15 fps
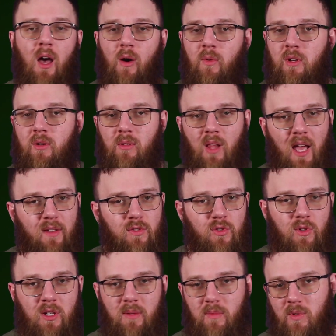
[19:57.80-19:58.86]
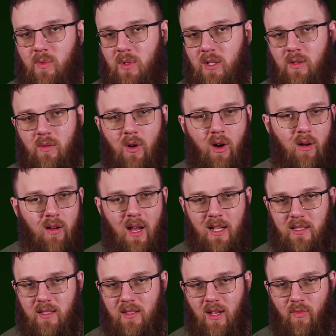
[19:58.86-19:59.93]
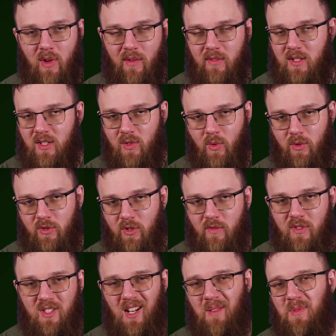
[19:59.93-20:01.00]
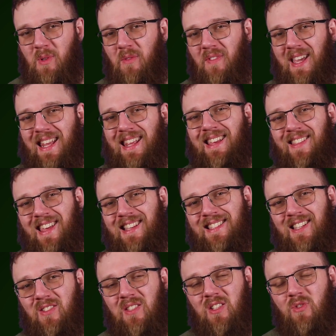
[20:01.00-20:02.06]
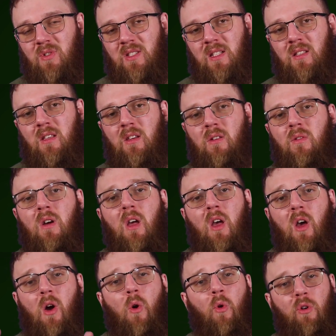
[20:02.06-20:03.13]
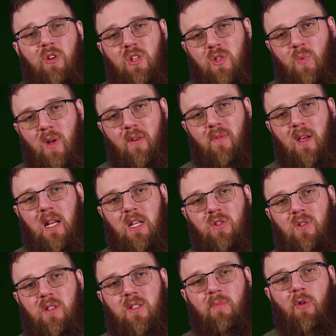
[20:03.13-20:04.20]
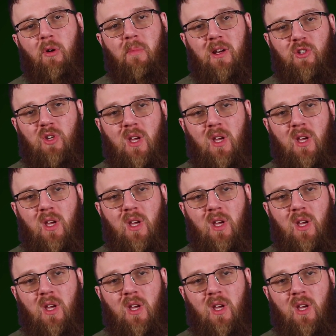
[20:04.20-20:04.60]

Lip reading: We do live streams, we do all kinds of stuff. We have a Discord server set up. So if any of that sounds interesting to you, or you just want to financially support my